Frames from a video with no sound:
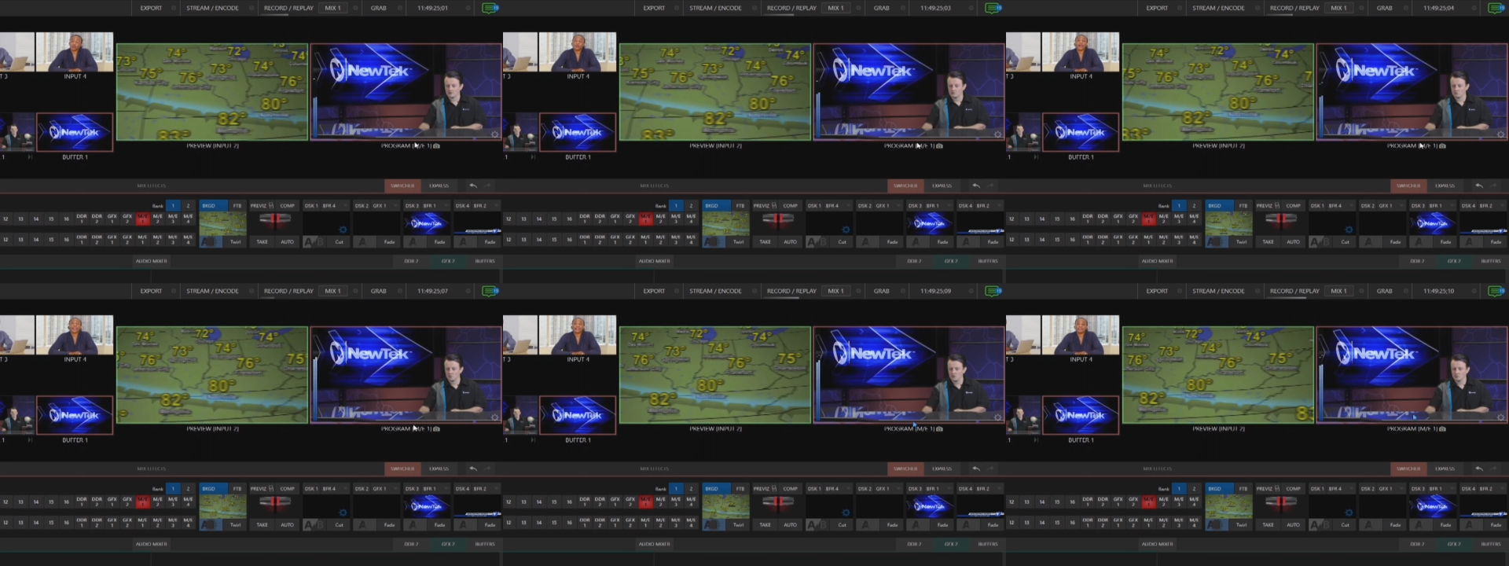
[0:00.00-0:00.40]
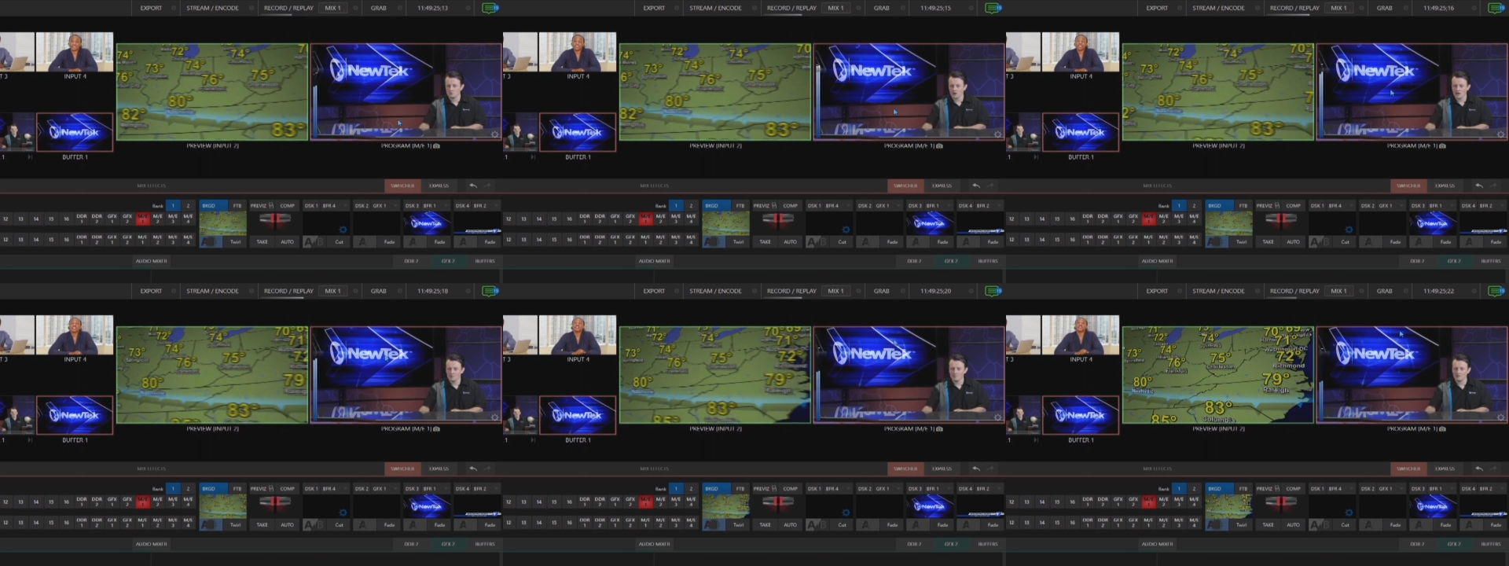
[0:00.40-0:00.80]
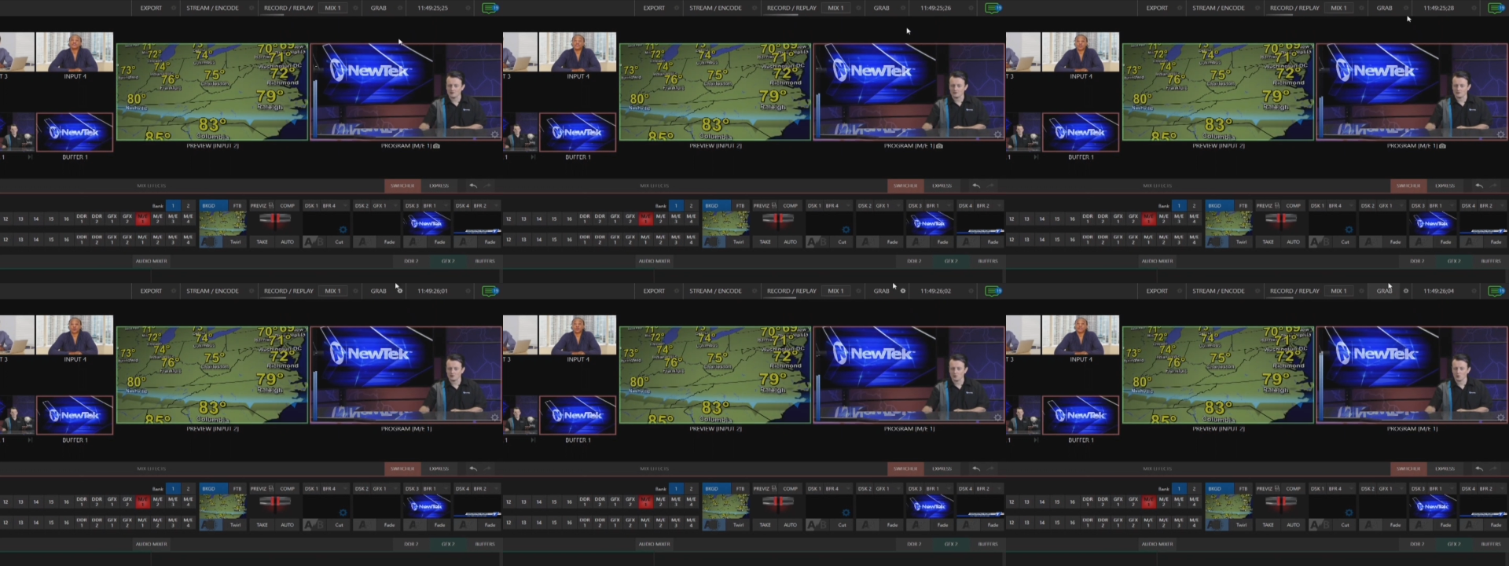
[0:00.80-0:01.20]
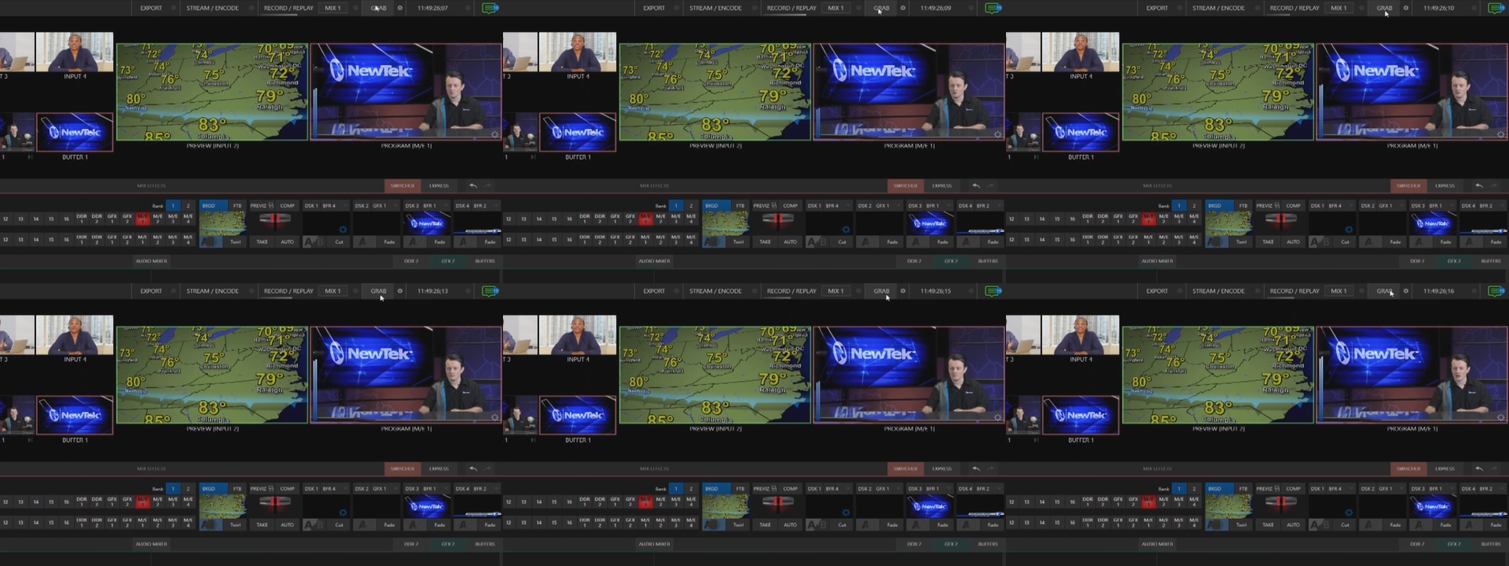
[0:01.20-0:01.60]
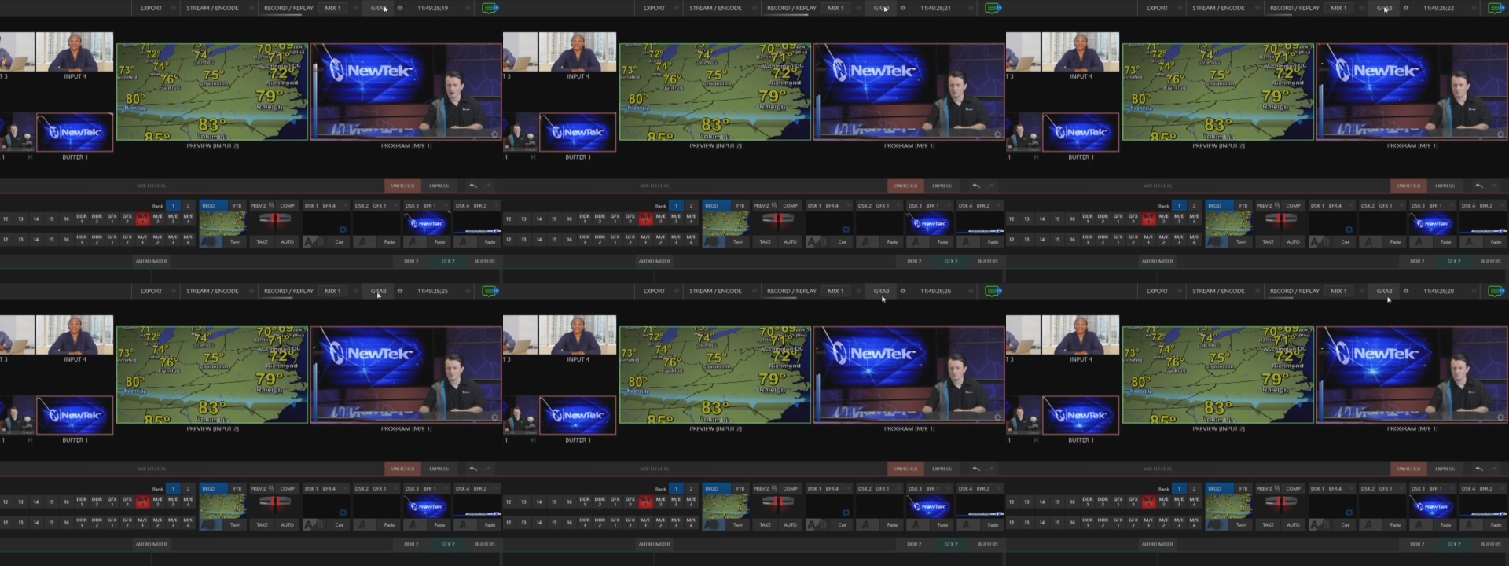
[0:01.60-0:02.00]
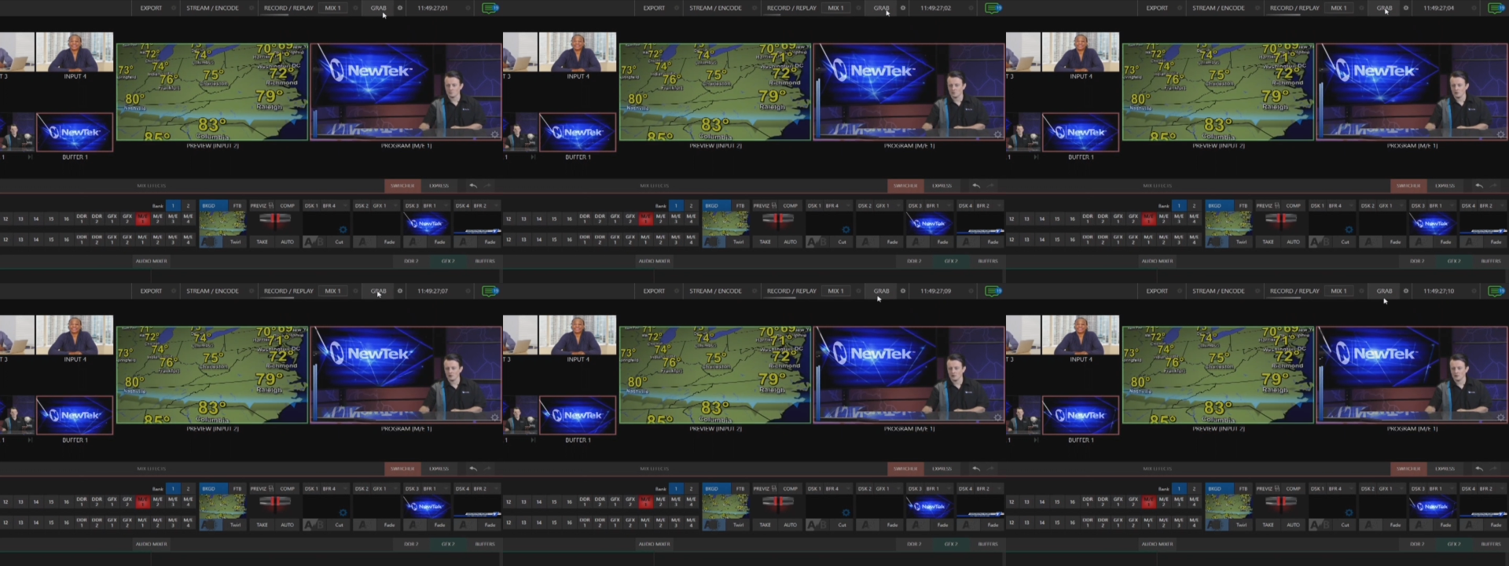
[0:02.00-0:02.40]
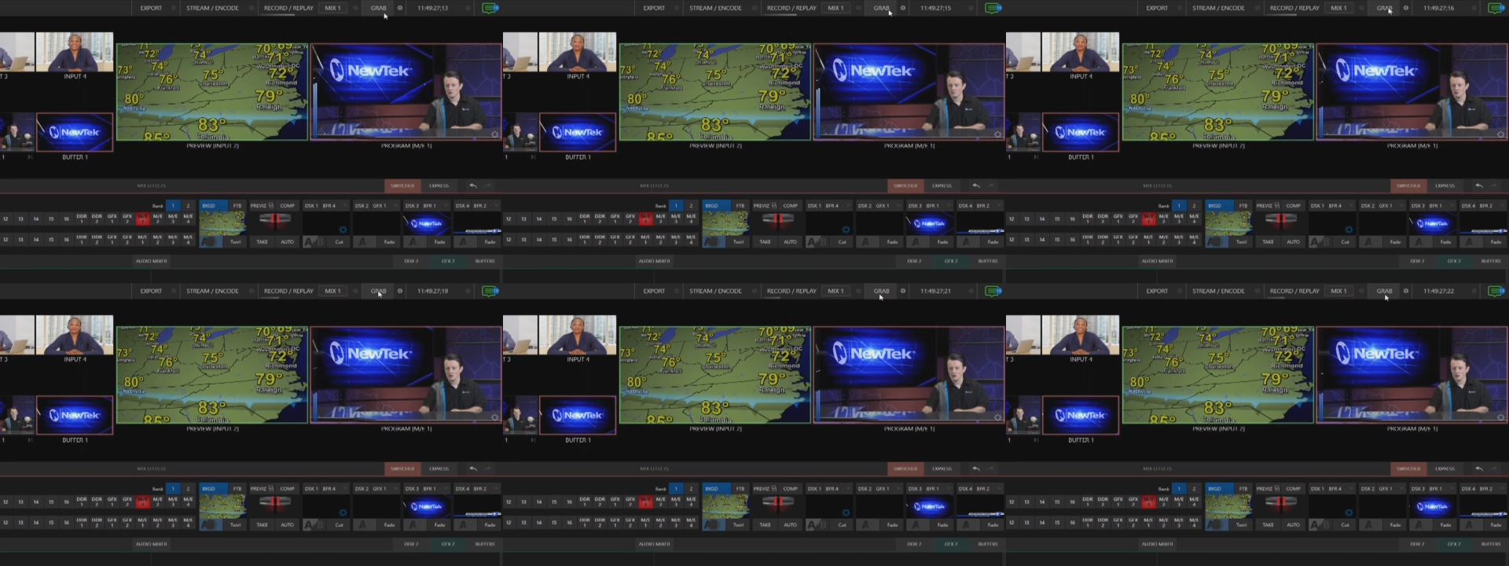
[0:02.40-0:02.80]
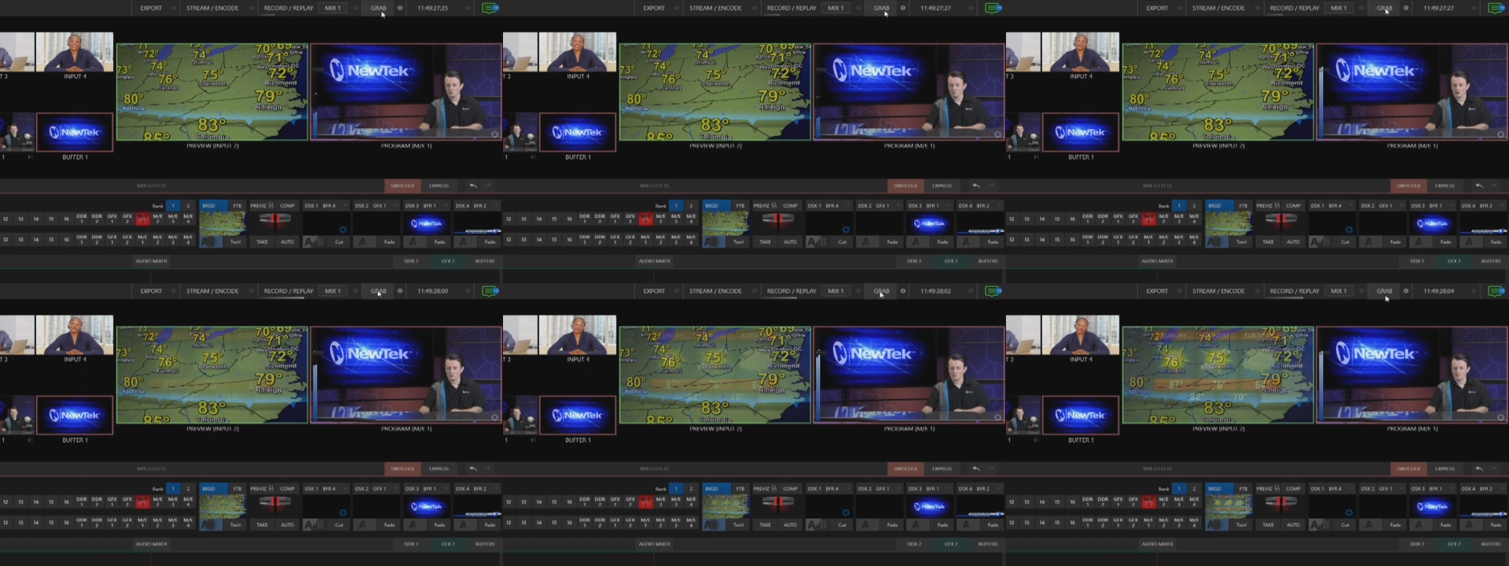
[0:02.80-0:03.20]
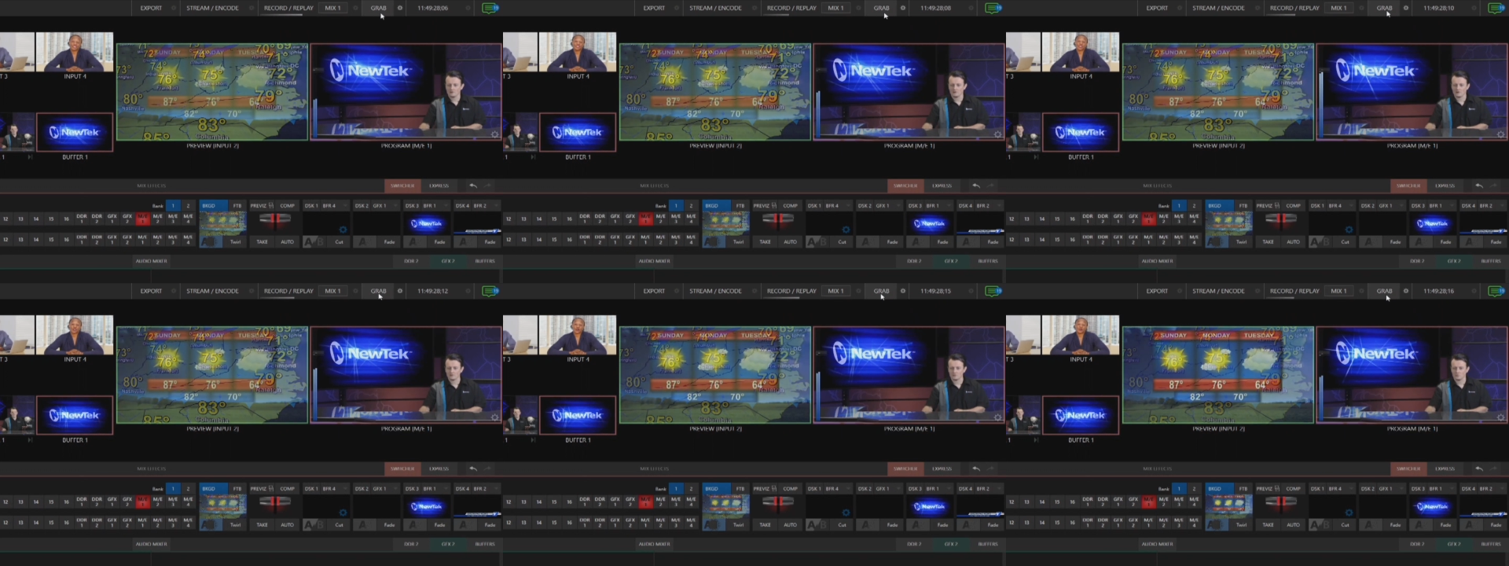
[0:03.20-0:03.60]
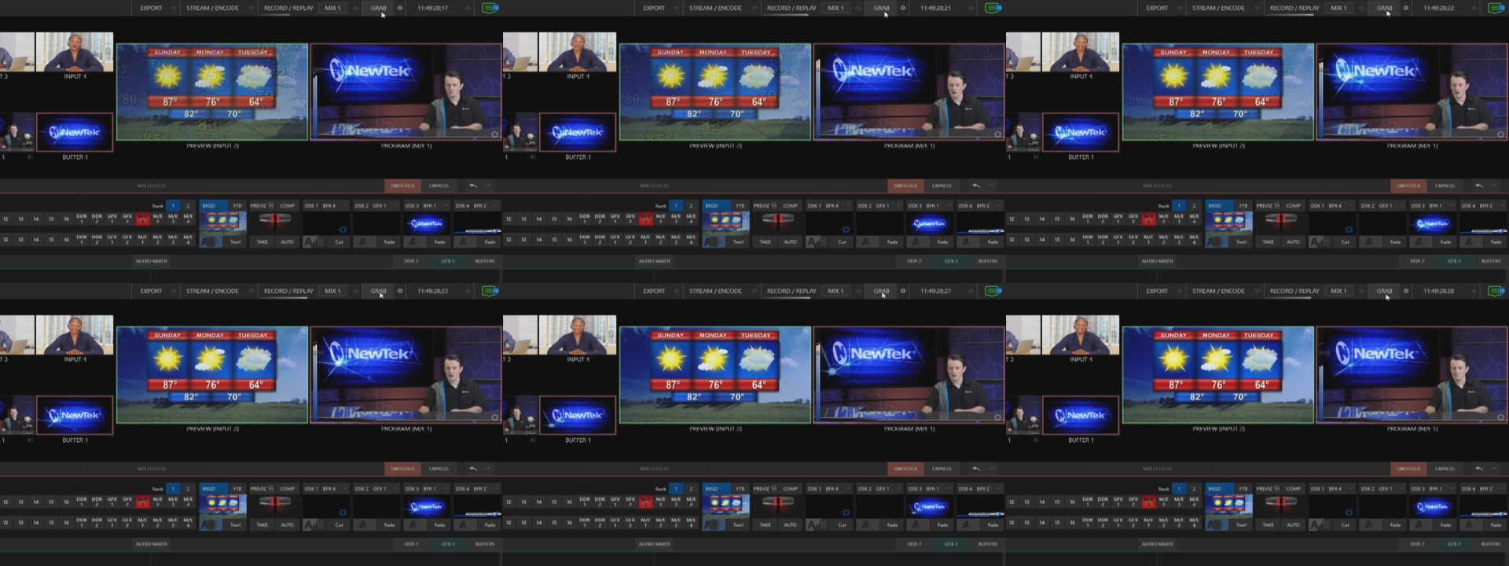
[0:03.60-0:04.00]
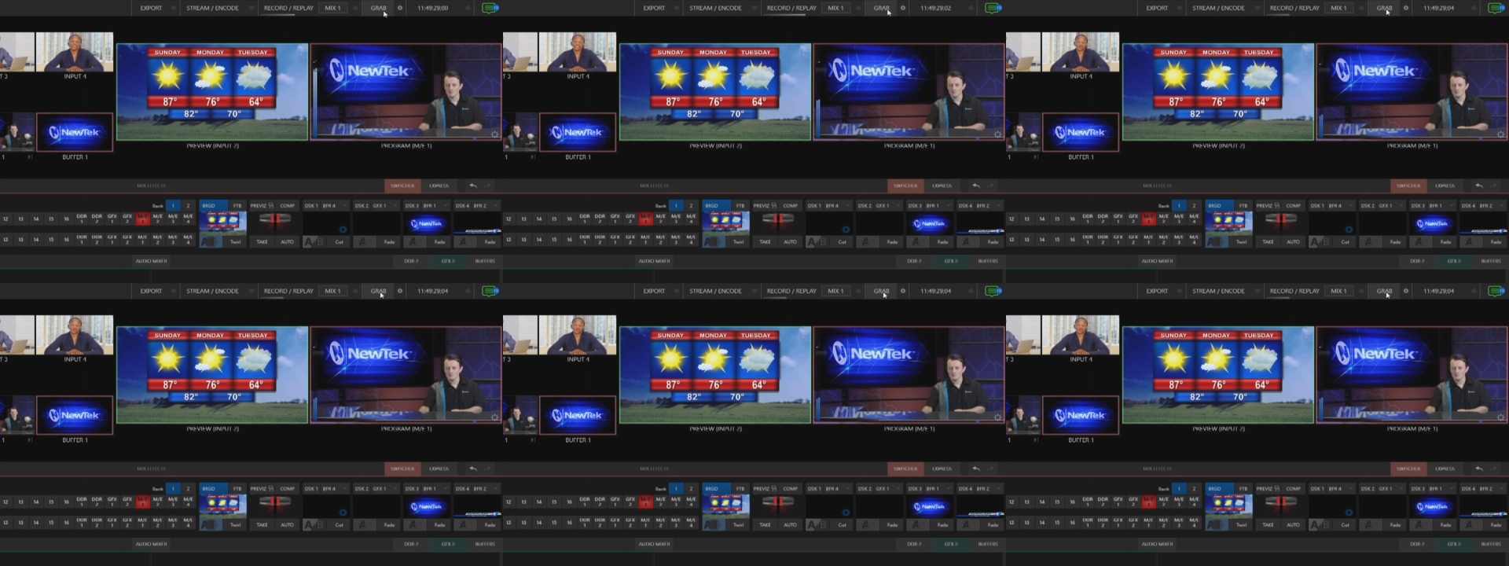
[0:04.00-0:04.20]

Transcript: [unreadable: no face in view]